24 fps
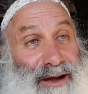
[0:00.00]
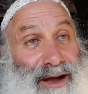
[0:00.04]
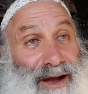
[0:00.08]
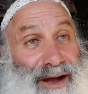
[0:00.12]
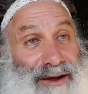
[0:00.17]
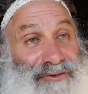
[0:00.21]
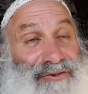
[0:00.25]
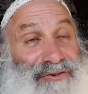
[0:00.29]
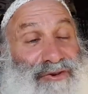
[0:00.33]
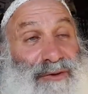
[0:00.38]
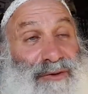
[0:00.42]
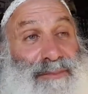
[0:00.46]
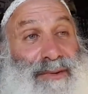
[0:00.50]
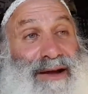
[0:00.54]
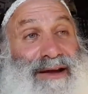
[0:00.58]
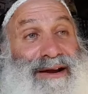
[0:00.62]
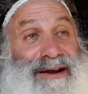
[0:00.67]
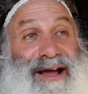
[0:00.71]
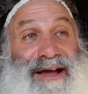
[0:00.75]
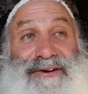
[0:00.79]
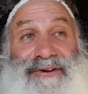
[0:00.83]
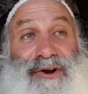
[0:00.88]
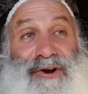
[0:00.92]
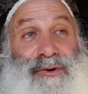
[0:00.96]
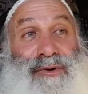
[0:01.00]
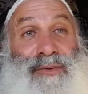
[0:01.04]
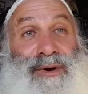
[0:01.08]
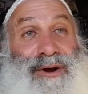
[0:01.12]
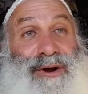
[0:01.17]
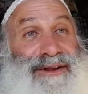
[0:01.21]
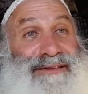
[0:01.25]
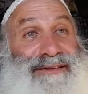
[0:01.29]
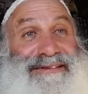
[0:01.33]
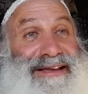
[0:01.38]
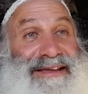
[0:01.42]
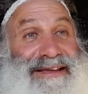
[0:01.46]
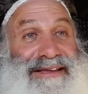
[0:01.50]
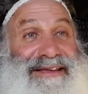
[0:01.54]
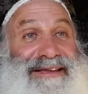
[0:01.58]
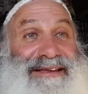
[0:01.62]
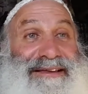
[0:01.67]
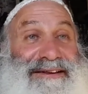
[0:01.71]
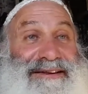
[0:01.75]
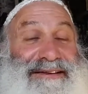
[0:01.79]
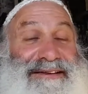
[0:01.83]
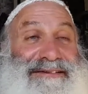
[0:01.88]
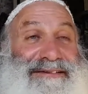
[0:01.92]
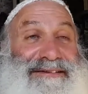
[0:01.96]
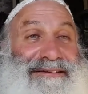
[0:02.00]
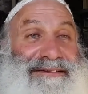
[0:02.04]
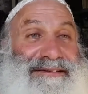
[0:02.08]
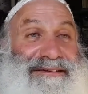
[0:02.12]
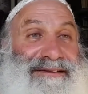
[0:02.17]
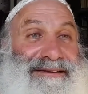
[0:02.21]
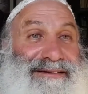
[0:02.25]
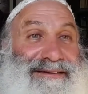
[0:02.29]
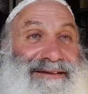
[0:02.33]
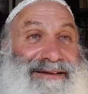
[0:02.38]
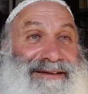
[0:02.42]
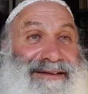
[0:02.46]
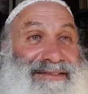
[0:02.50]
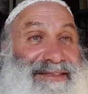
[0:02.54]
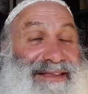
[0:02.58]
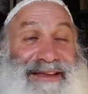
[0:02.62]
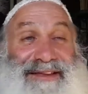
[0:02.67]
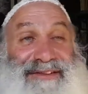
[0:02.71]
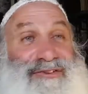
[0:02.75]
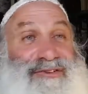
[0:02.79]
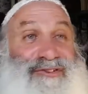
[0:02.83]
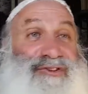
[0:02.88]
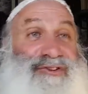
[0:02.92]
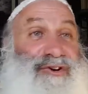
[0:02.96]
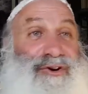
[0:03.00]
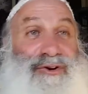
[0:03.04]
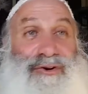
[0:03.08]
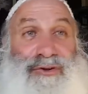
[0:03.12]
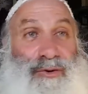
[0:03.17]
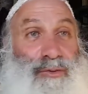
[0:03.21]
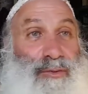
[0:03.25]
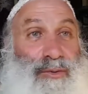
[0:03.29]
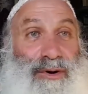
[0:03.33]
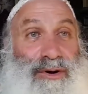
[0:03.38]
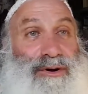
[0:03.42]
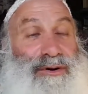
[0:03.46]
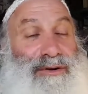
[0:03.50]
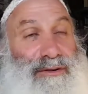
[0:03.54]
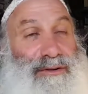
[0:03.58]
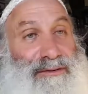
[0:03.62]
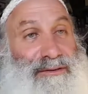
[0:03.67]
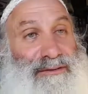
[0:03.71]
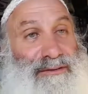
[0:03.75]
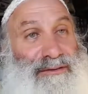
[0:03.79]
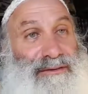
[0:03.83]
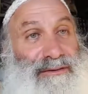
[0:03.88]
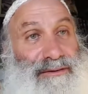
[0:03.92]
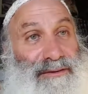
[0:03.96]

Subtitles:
On Shabbat, I don't want to take in the external world.